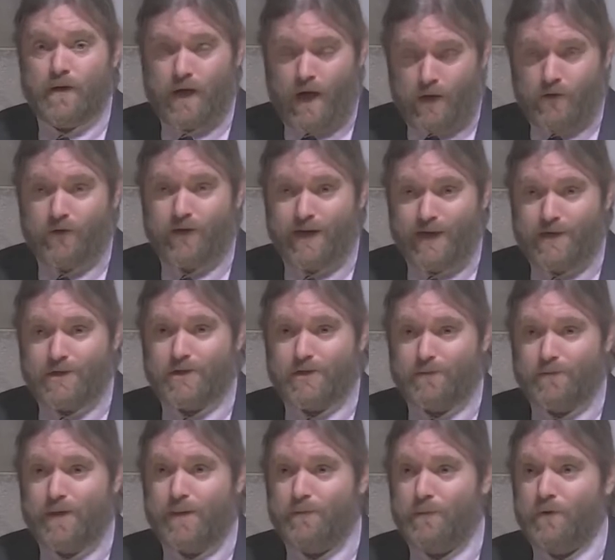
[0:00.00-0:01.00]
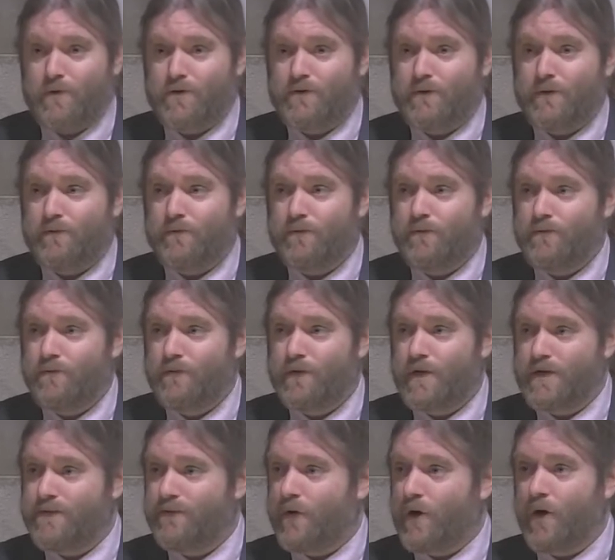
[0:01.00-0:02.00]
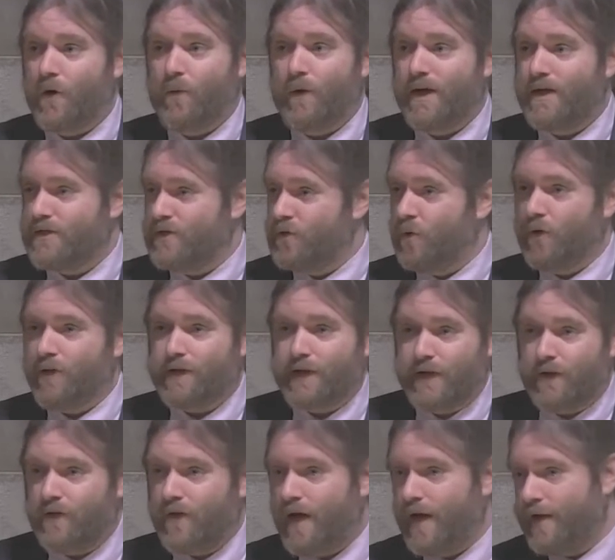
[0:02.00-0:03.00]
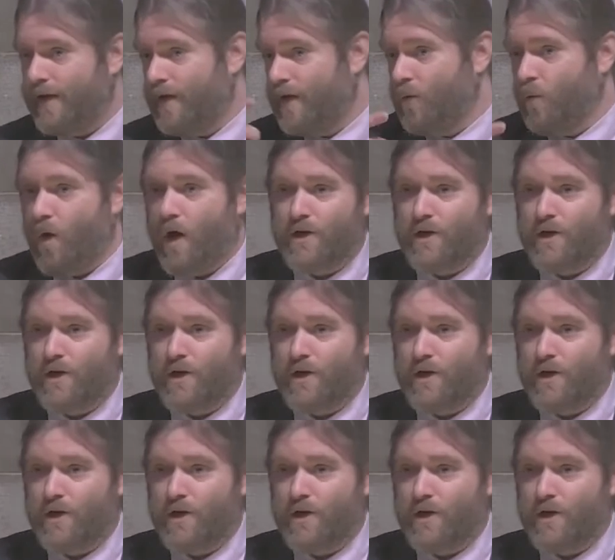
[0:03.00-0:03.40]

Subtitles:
congregation members from as far away as North Carolina,